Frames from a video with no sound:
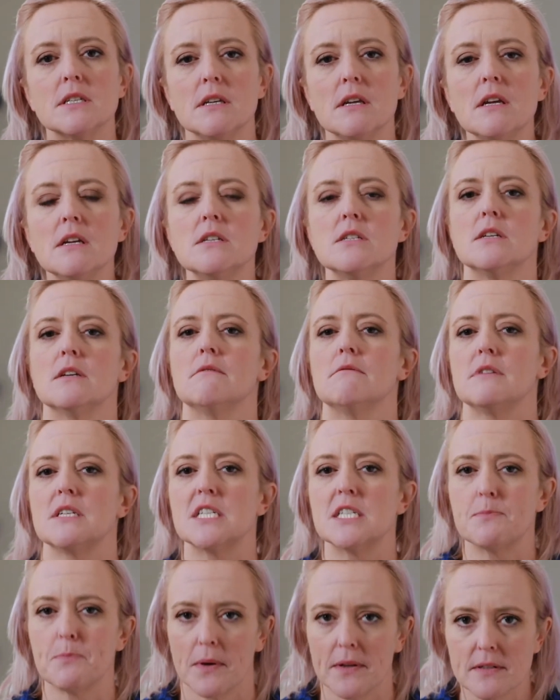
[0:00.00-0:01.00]
teaching
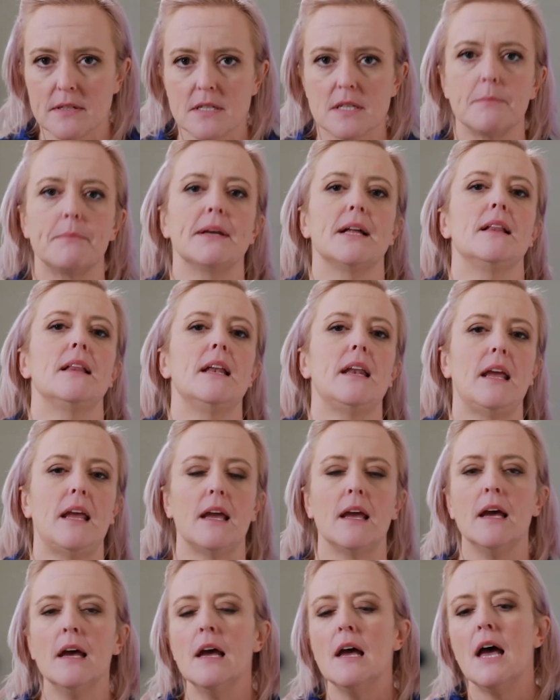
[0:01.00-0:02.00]

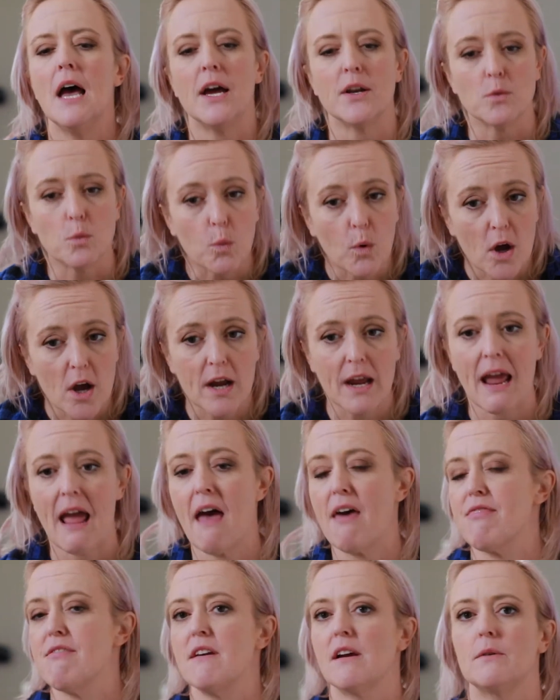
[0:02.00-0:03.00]
responsibility and work
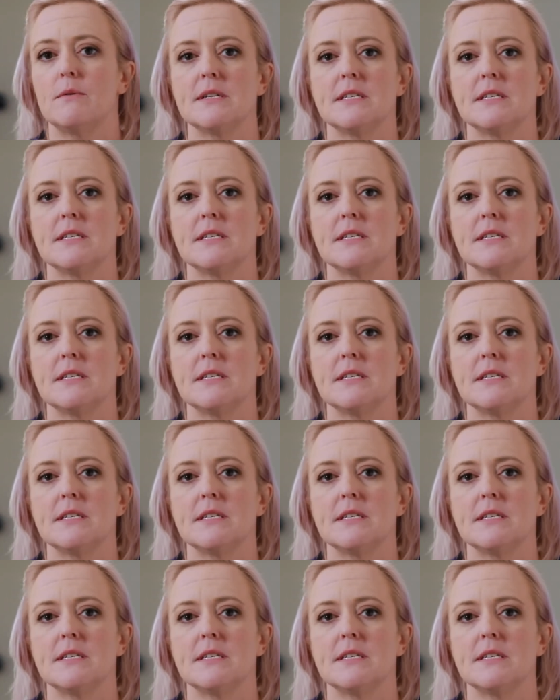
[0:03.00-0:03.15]
ethic,